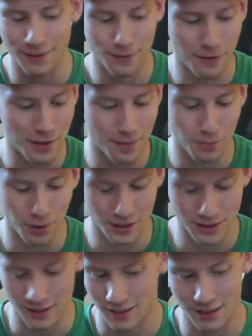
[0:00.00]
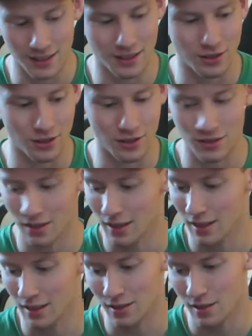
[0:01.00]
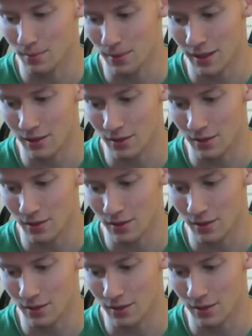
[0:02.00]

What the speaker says: 15.6 inches in display.